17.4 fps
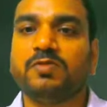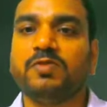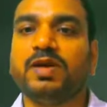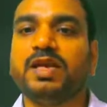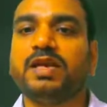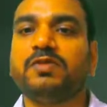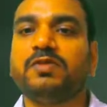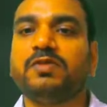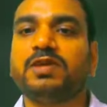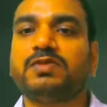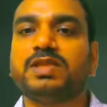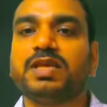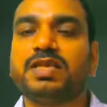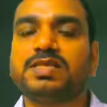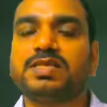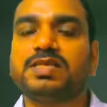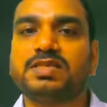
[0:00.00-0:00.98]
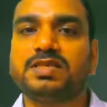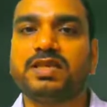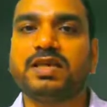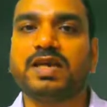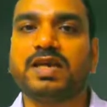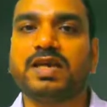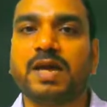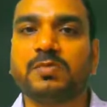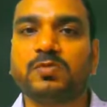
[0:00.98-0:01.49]
wherever there is
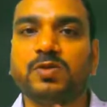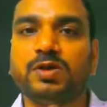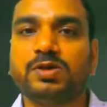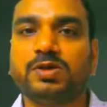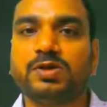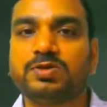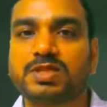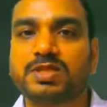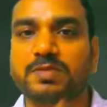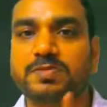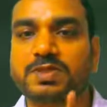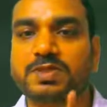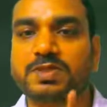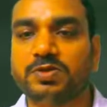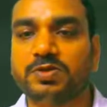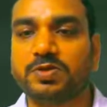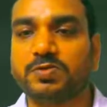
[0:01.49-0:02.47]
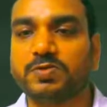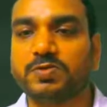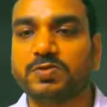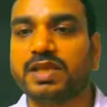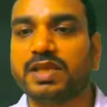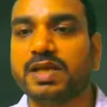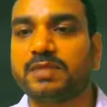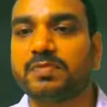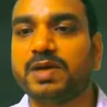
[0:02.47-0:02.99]
T, I am going to substitute
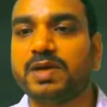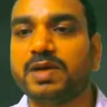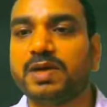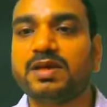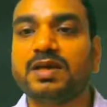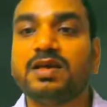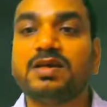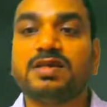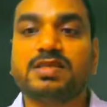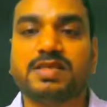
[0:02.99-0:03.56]
with that by